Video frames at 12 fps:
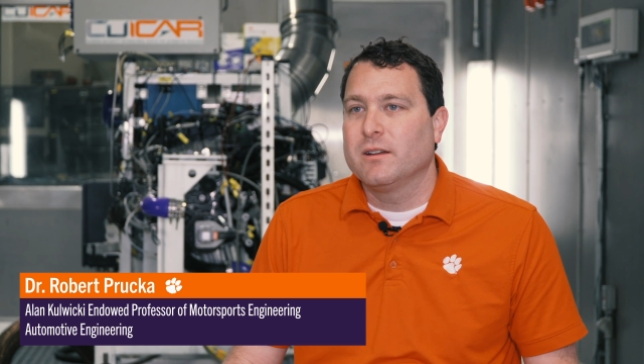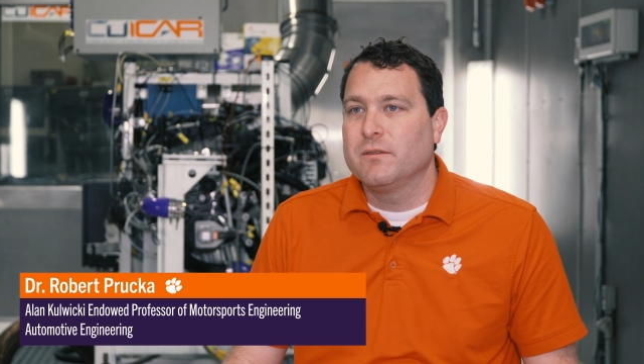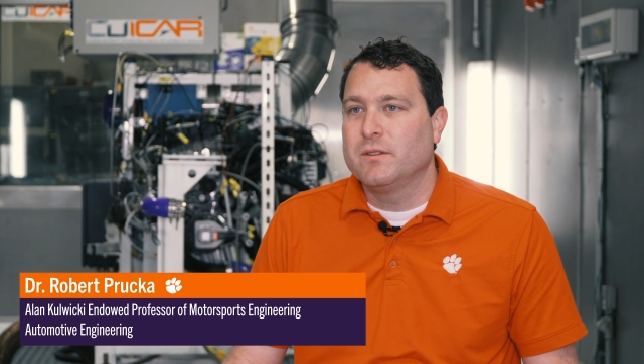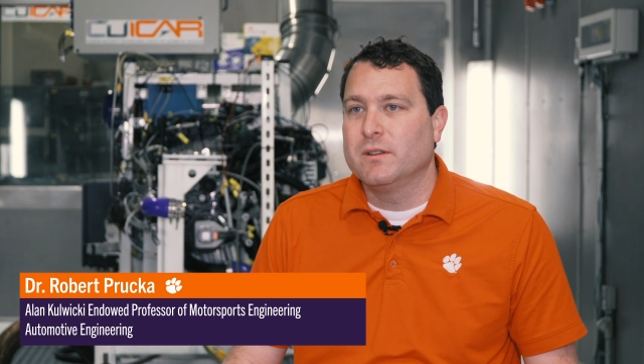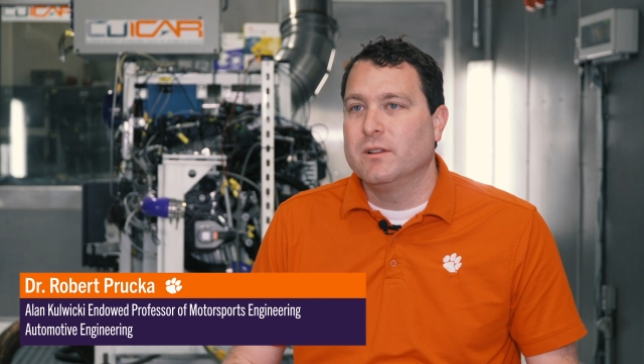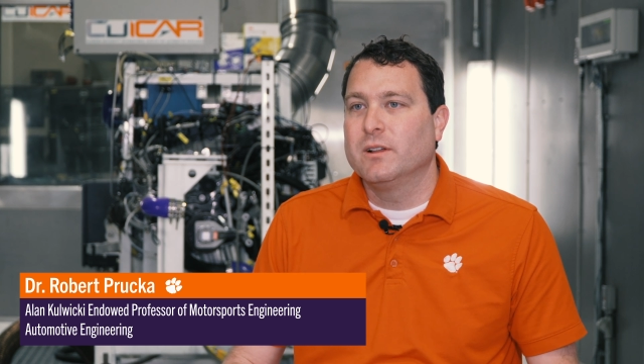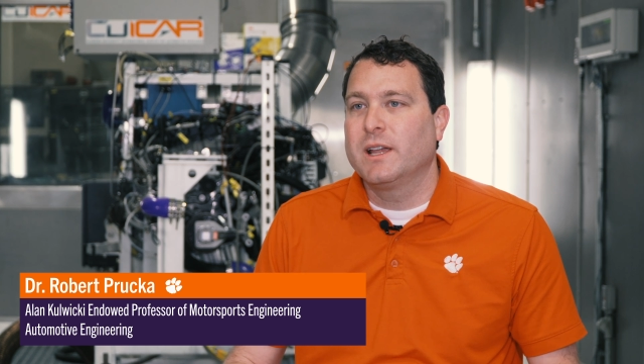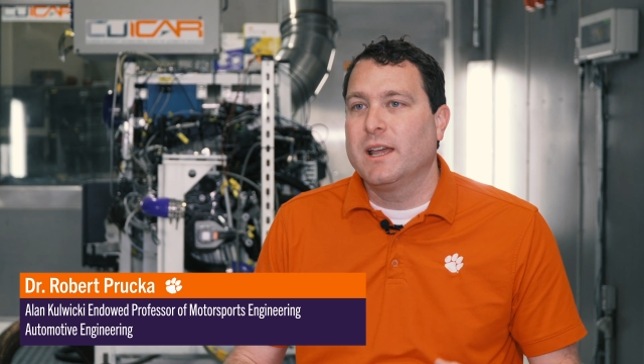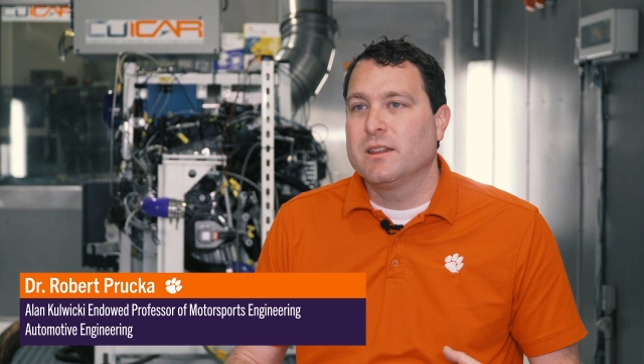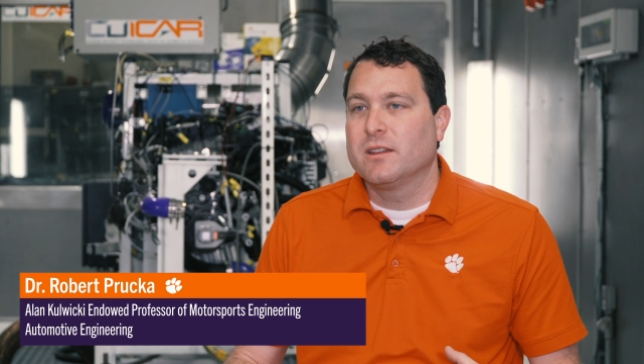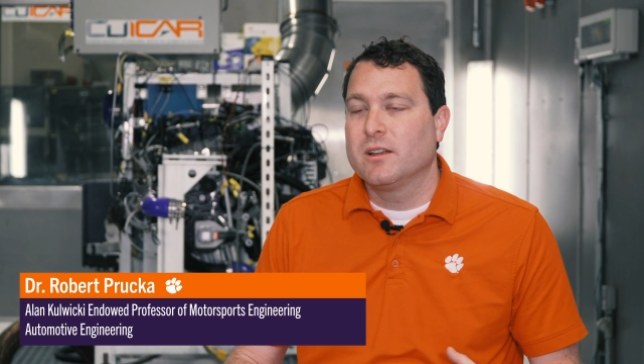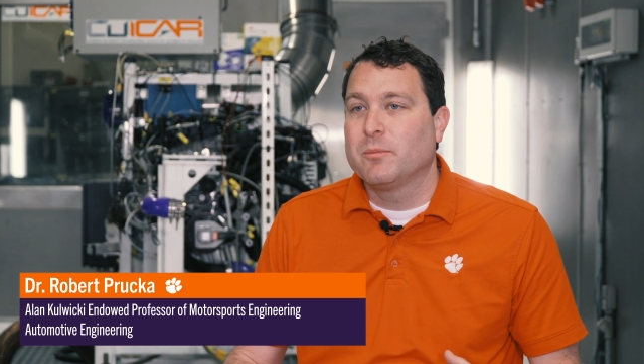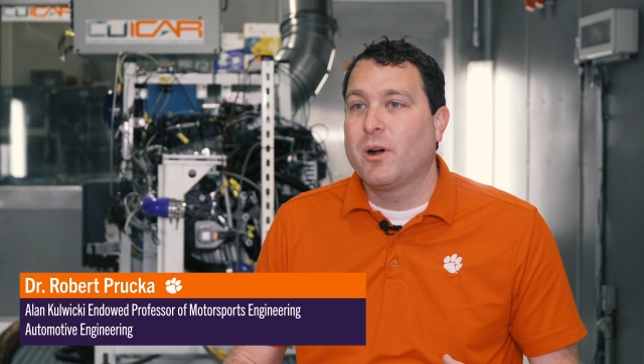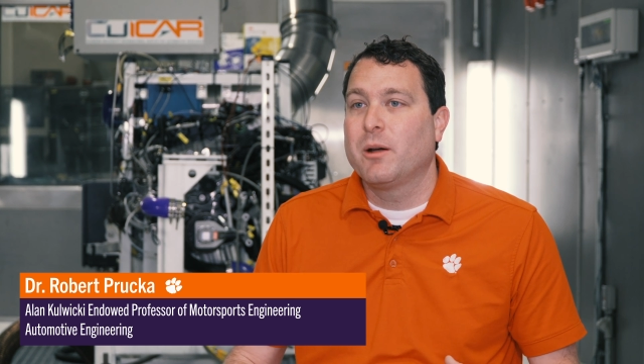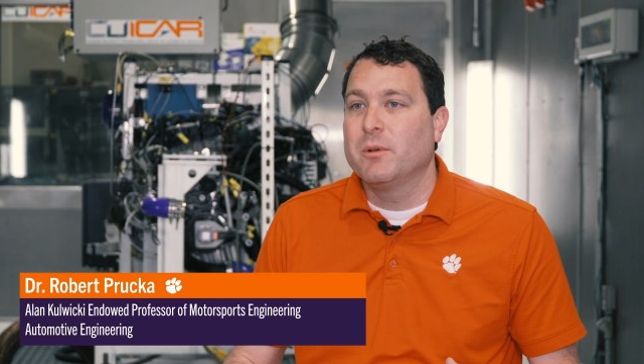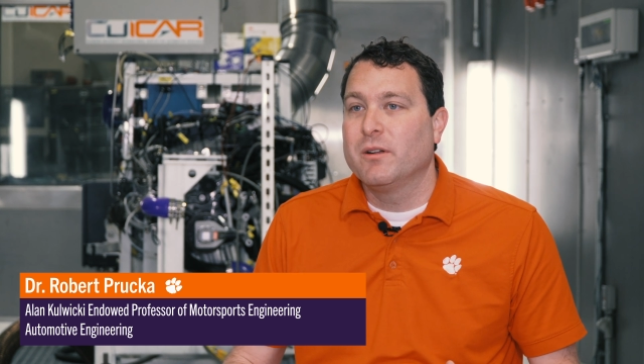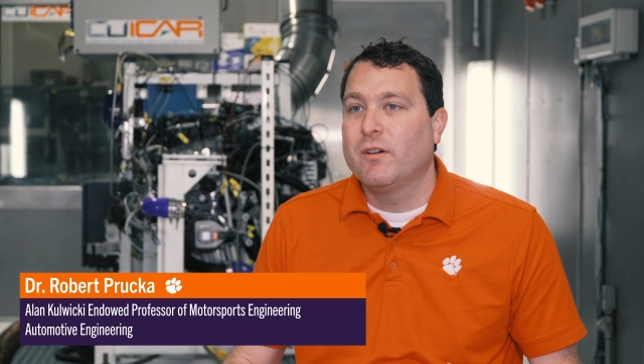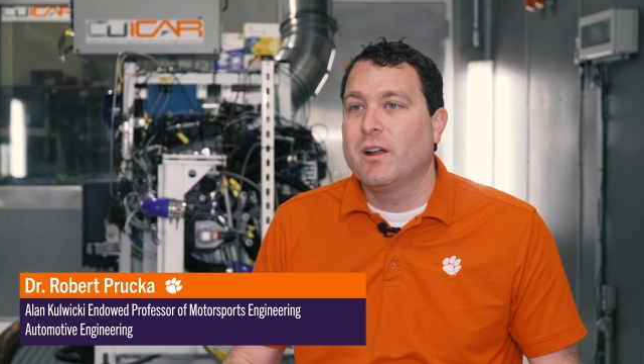If you look at the
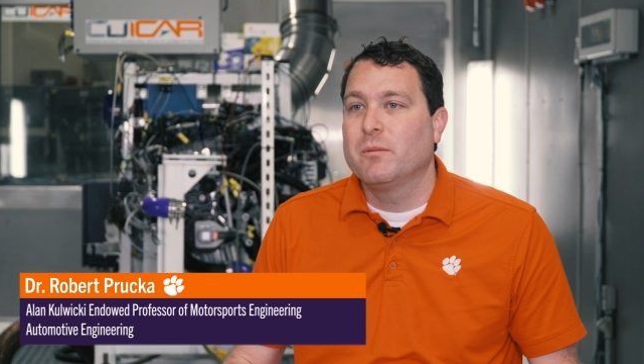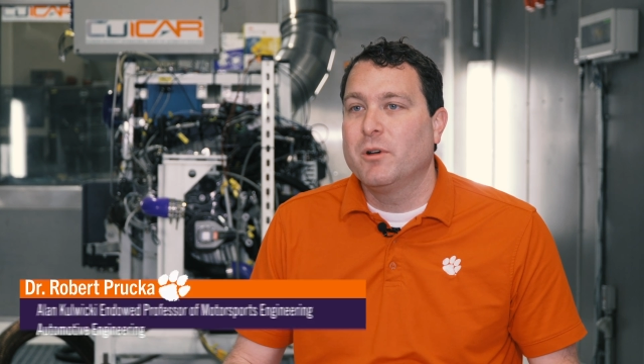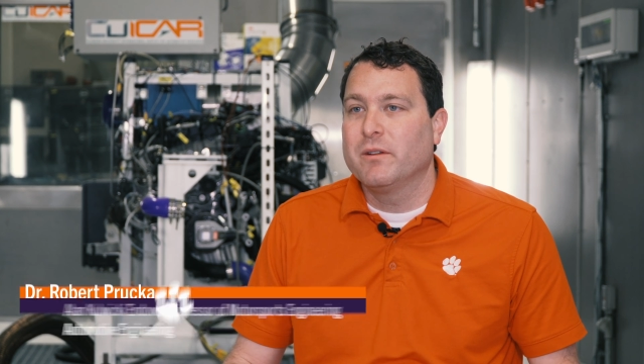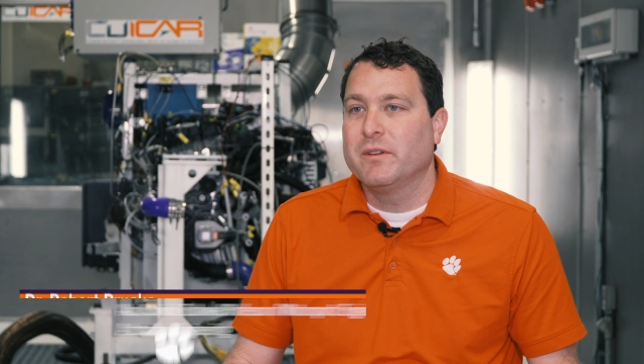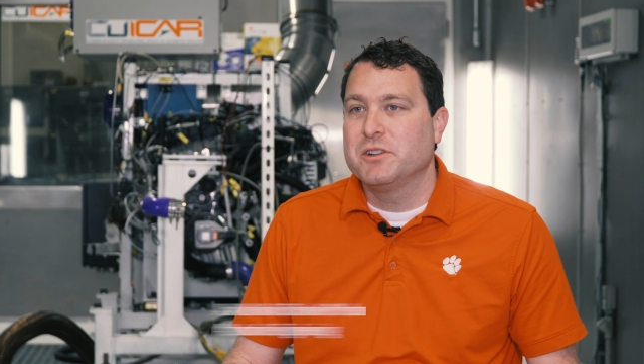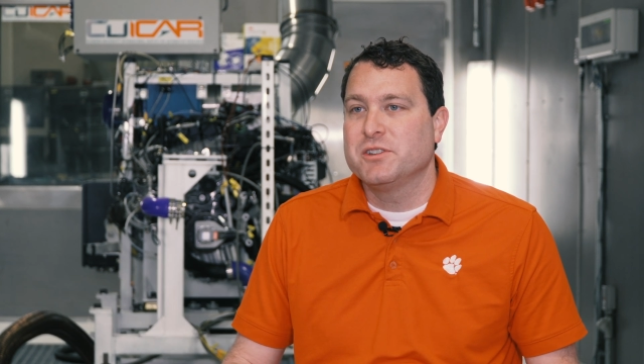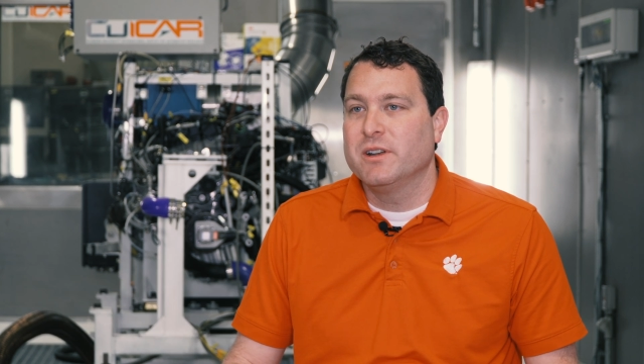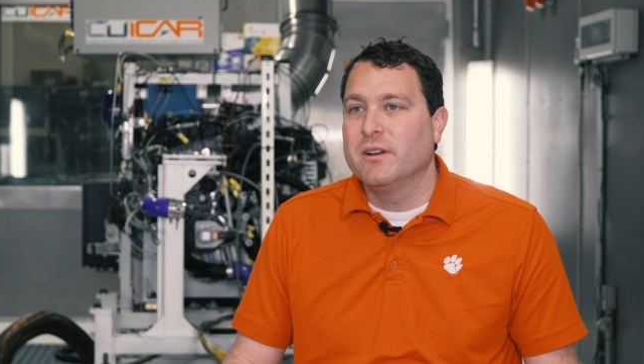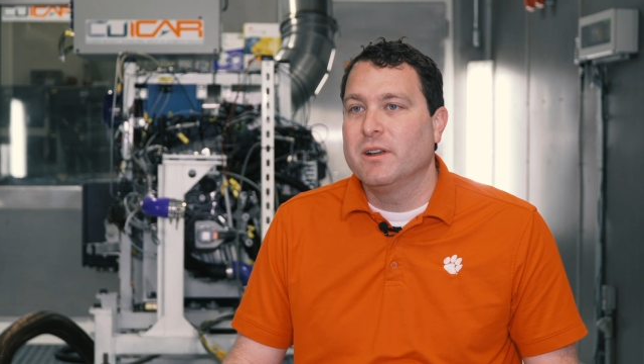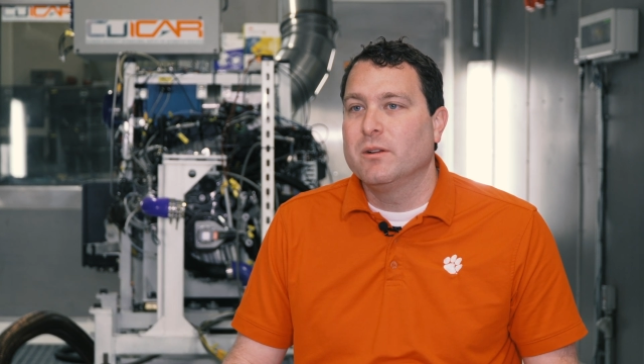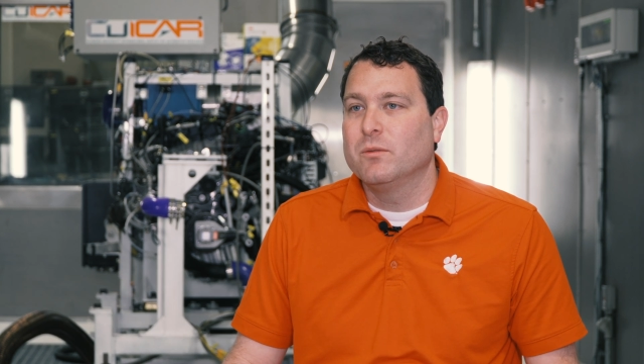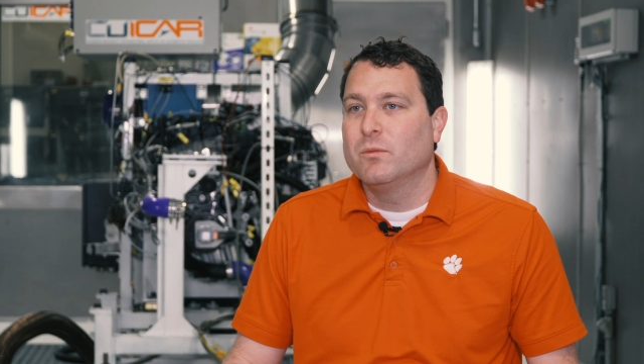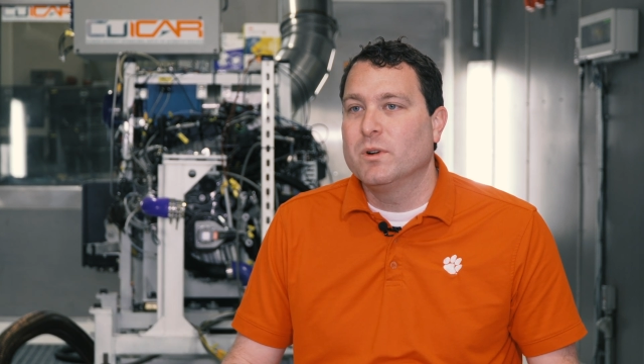Department of Automotive Engineering,